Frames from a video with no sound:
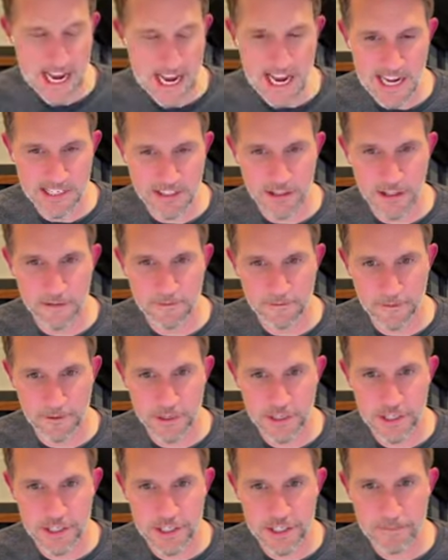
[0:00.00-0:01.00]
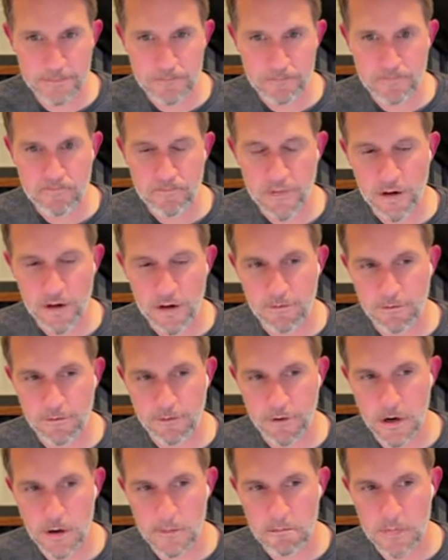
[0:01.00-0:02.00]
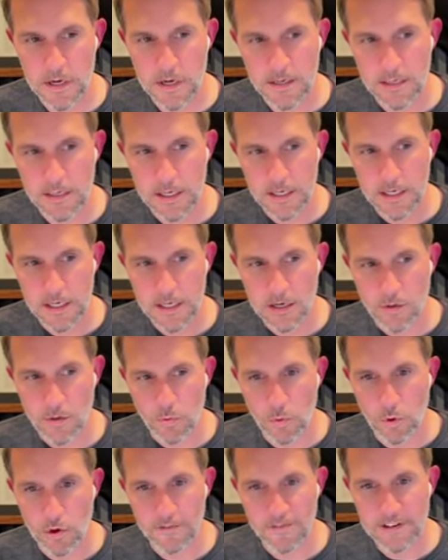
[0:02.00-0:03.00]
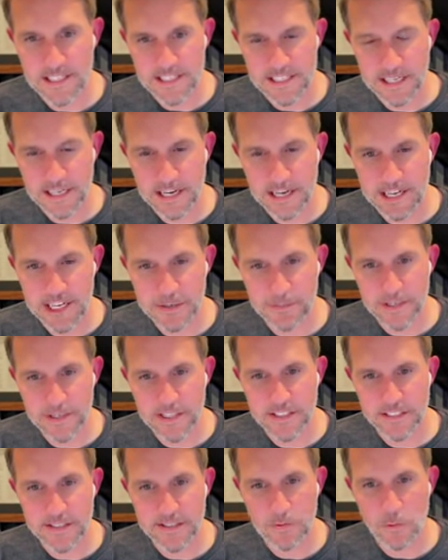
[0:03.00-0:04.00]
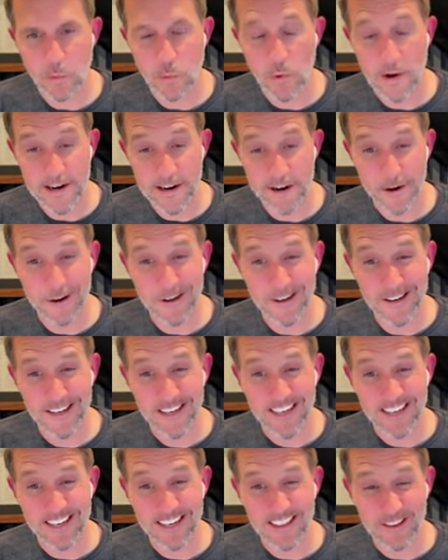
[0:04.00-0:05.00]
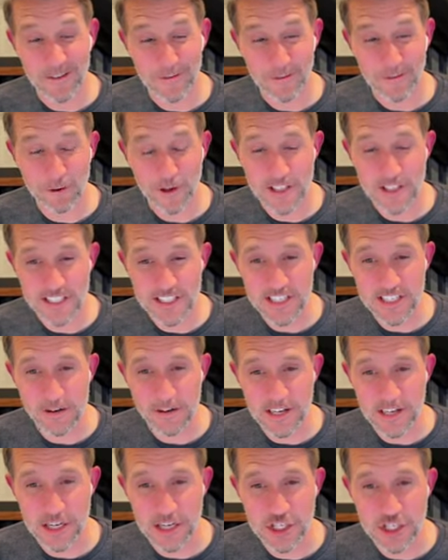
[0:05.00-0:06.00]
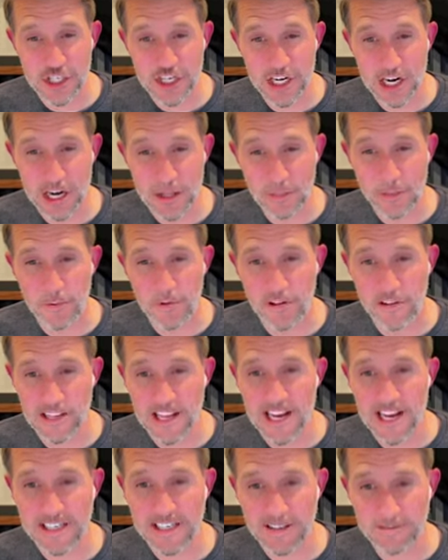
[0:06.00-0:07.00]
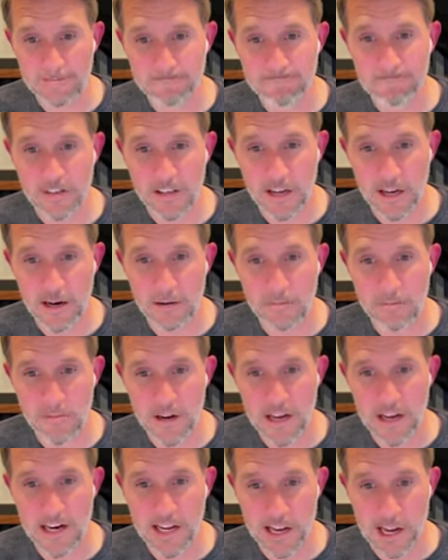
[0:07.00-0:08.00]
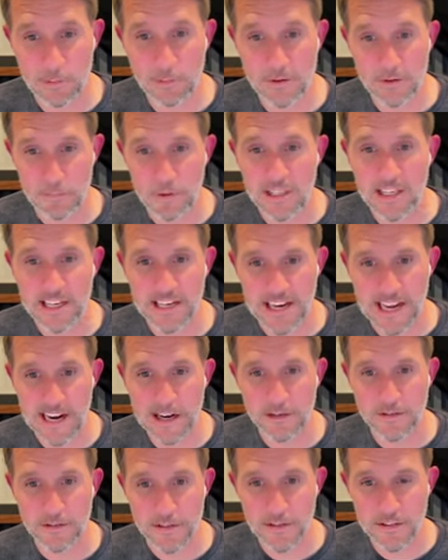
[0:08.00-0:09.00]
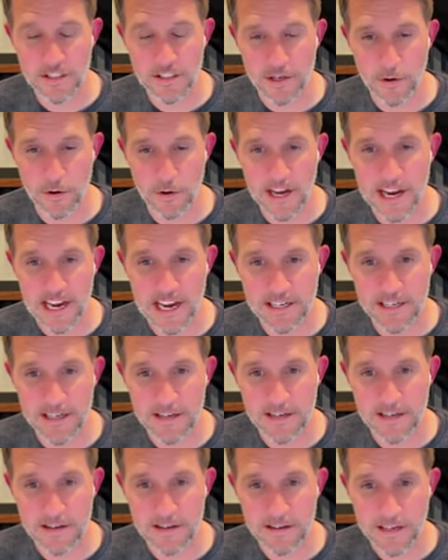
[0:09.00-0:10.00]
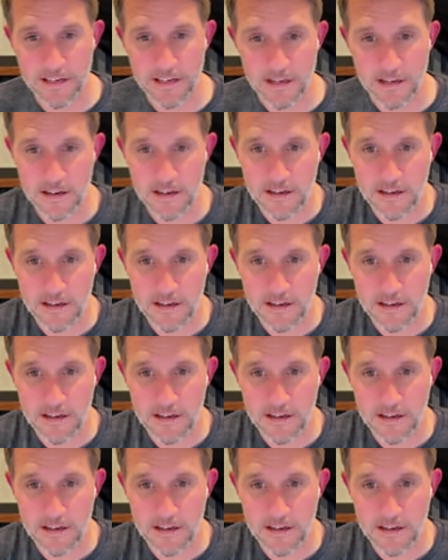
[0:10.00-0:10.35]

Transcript: had gun footage from one of his engagements where the front seater got shot through the leg oh, um, and, and, was bleeding out. So I, I watched to, that one.